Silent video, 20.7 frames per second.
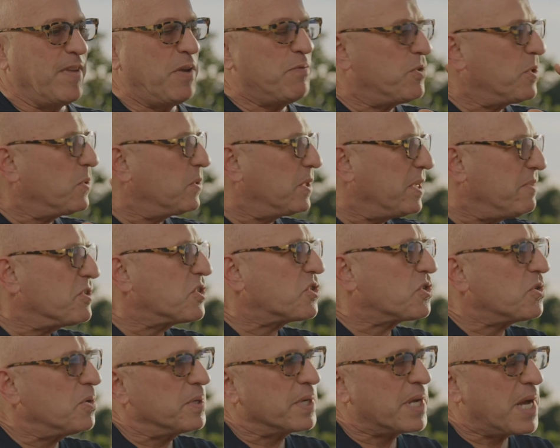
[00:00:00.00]
if you live a
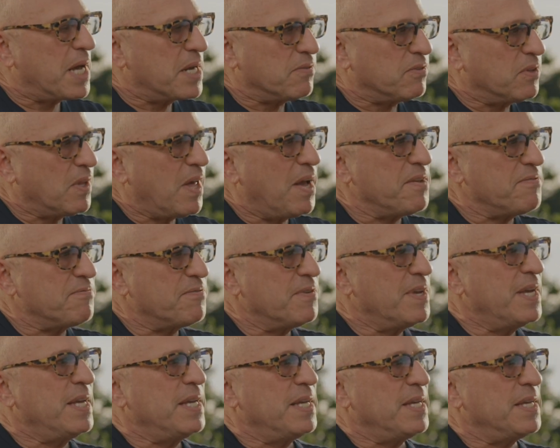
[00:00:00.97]
certain kind of life,
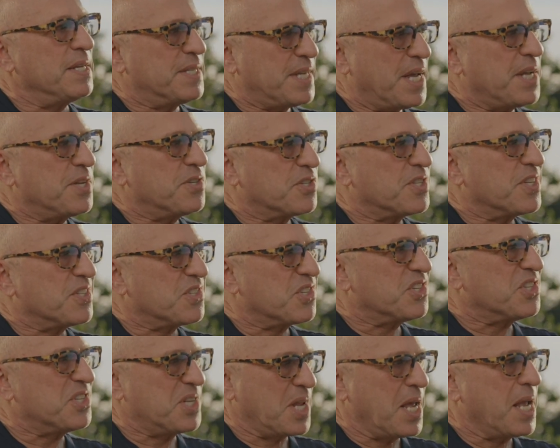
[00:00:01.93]
it takes the
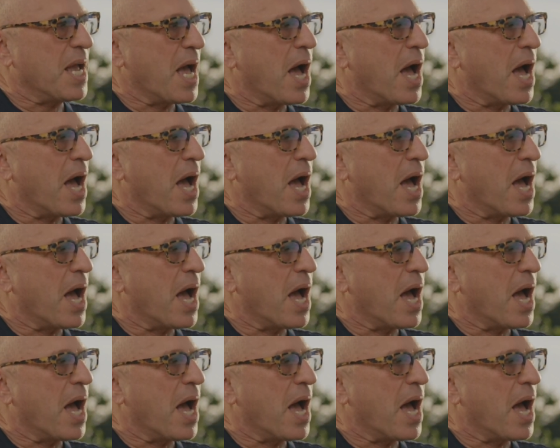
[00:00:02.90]
sting